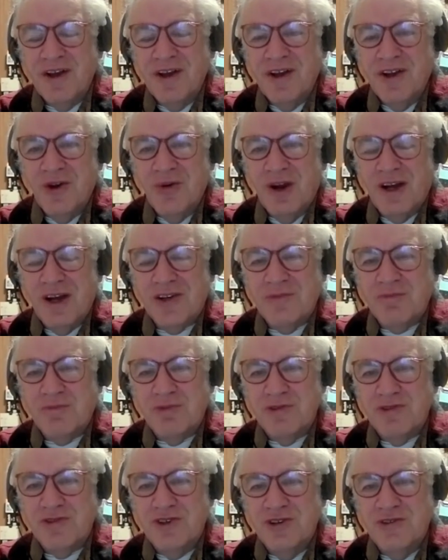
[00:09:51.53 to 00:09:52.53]
you had to
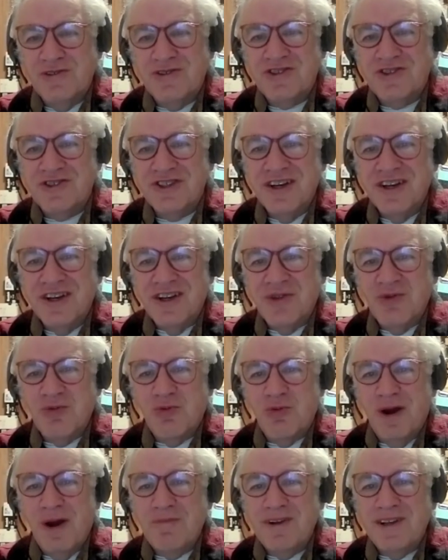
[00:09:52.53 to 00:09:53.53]
produce the
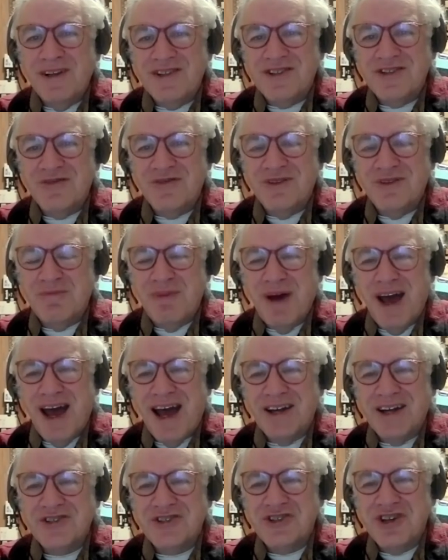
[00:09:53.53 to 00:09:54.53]
remnants of the
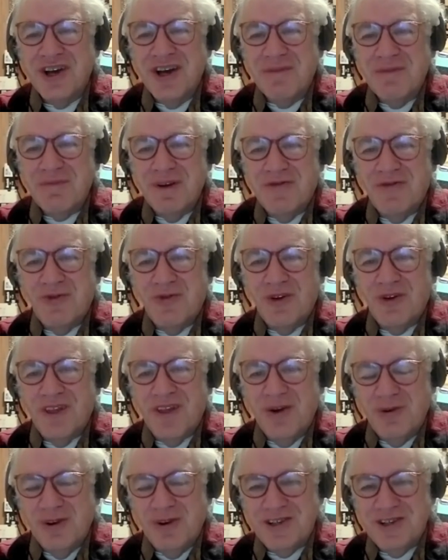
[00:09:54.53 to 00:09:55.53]
patch before
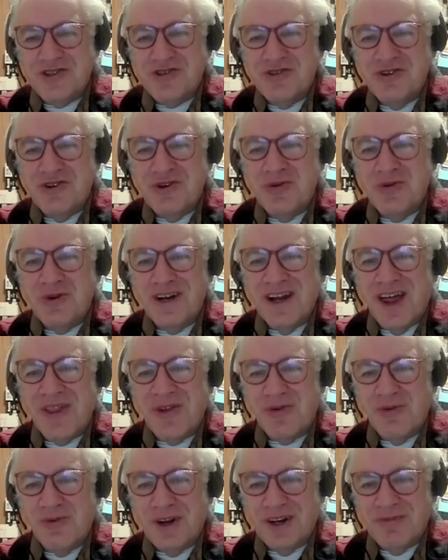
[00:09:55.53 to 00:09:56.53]
they would issue you
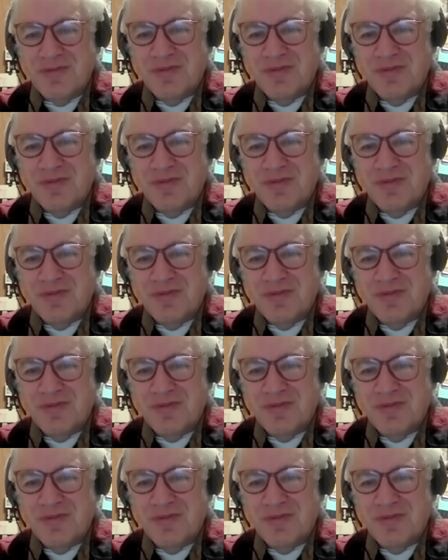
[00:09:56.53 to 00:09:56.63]
another one.